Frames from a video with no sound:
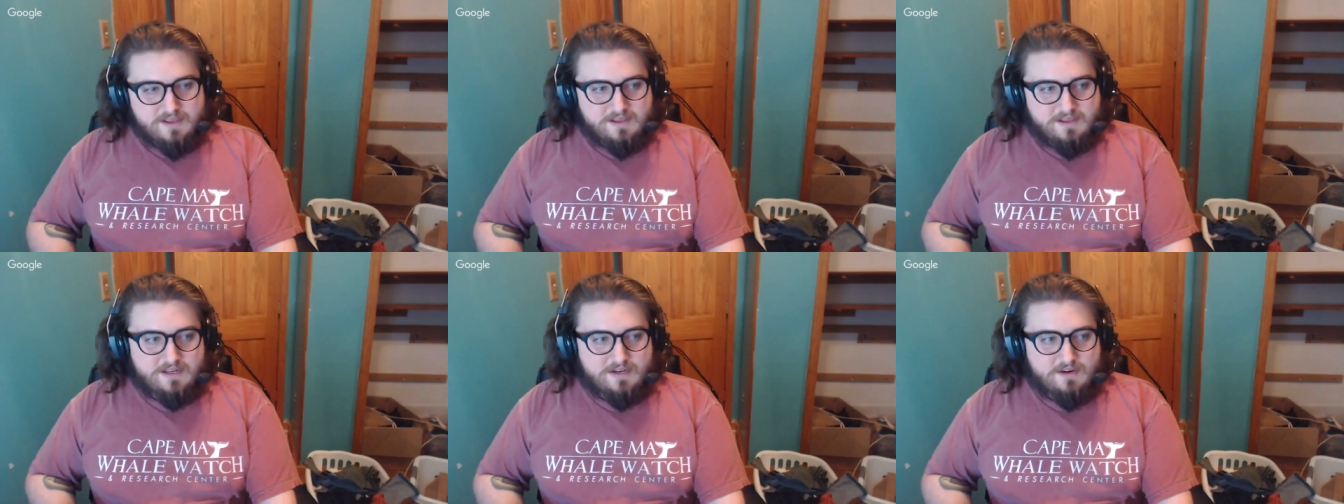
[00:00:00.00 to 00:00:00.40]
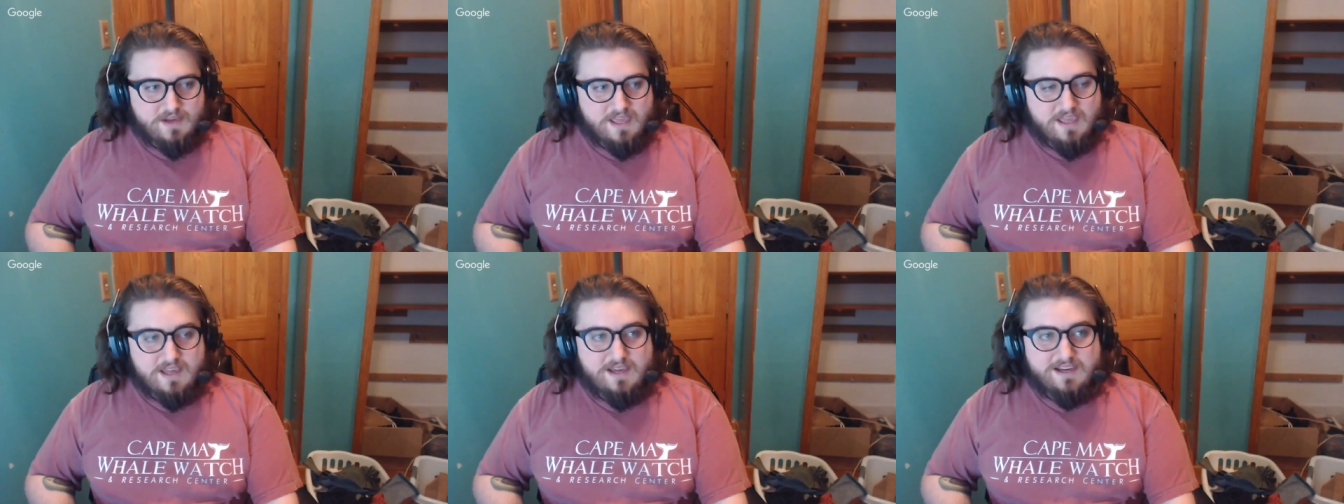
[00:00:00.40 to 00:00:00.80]
You know,
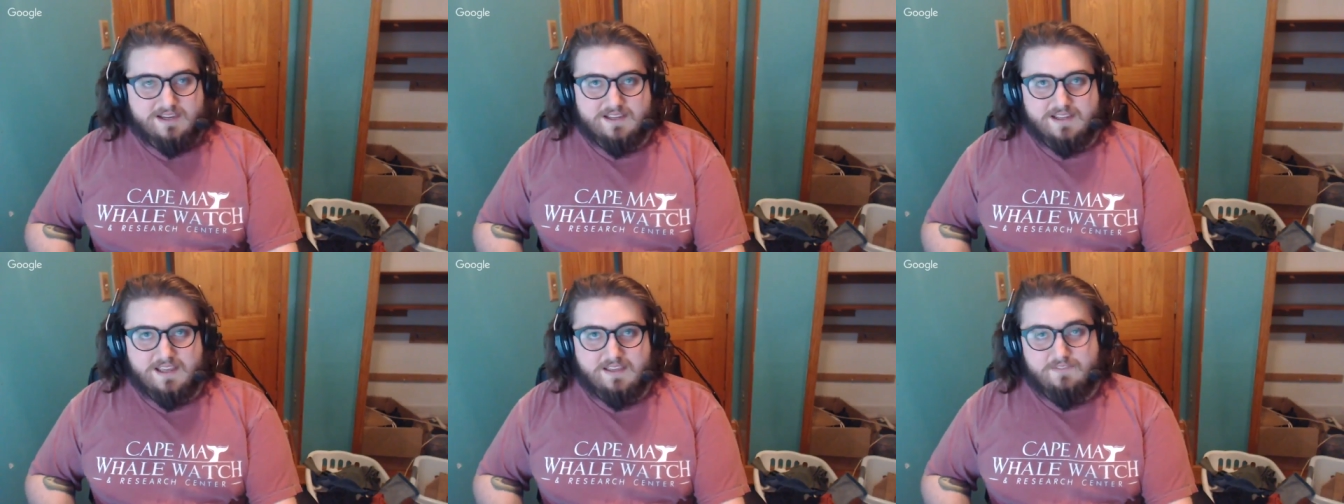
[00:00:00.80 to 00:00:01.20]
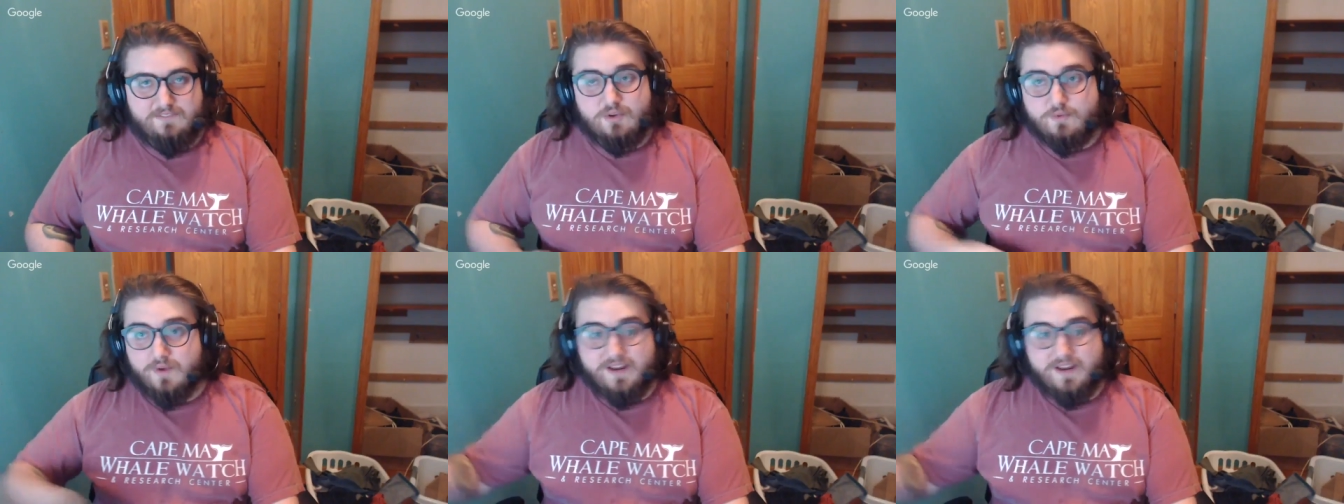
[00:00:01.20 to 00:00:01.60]
uh, if
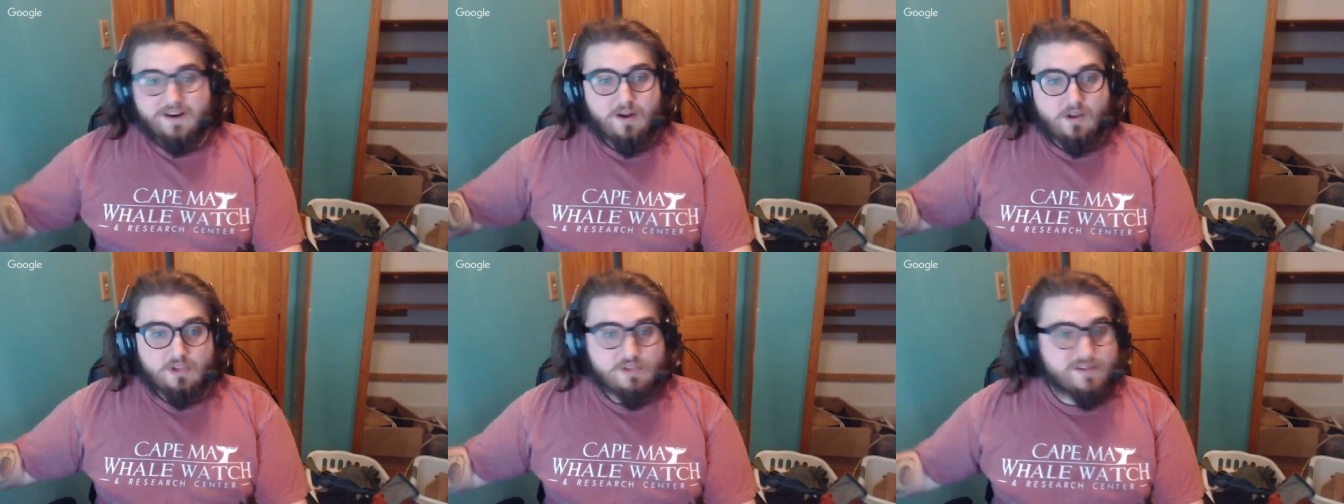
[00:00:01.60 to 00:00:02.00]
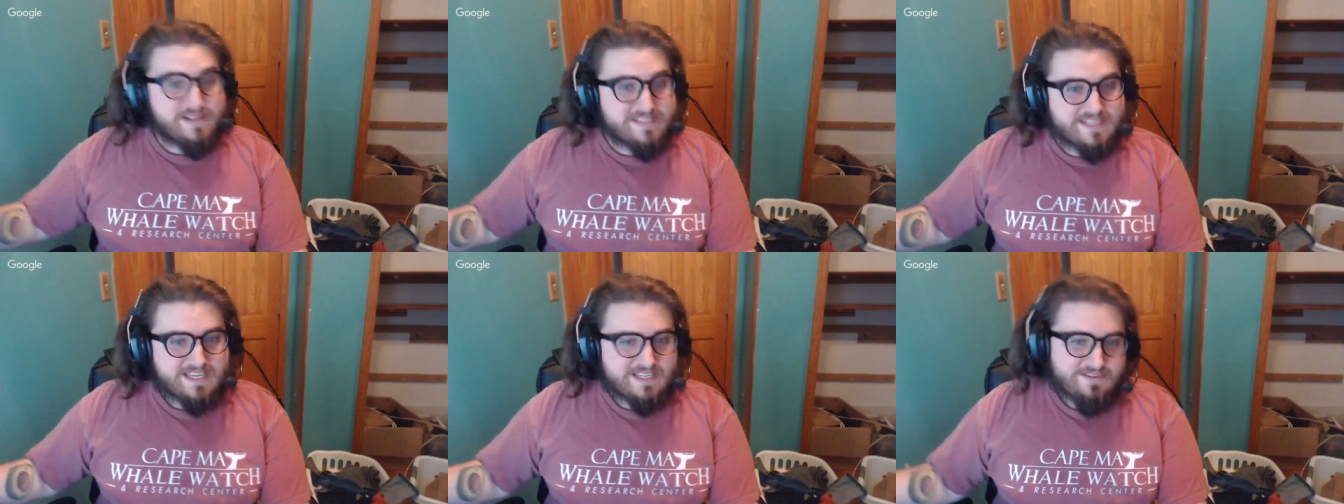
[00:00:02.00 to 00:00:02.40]
you write
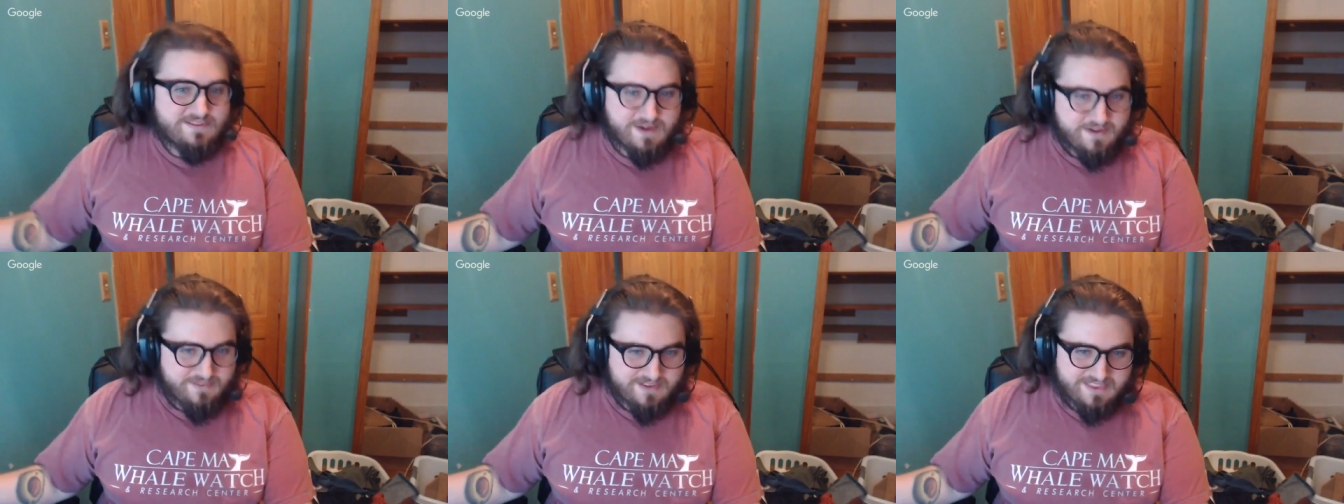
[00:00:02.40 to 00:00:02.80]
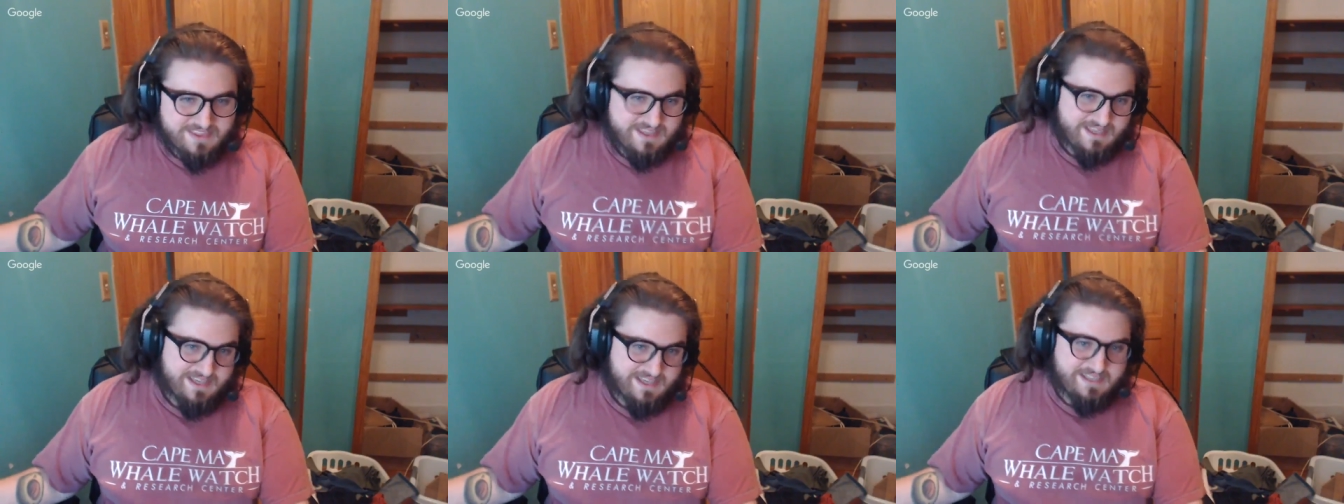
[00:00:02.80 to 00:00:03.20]
unit tests for
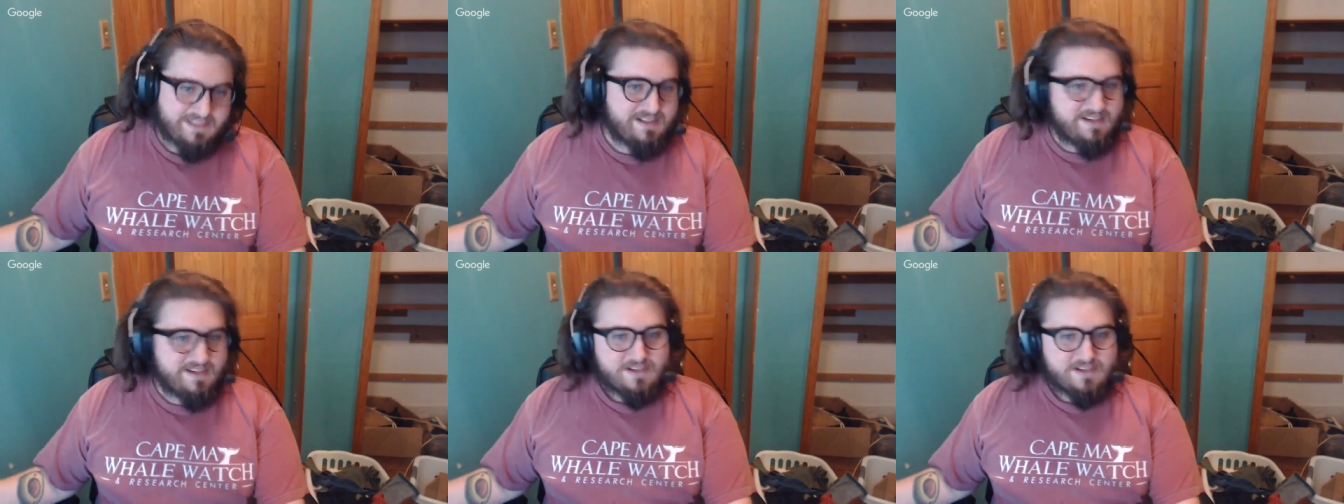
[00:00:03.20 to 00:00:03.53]
everything and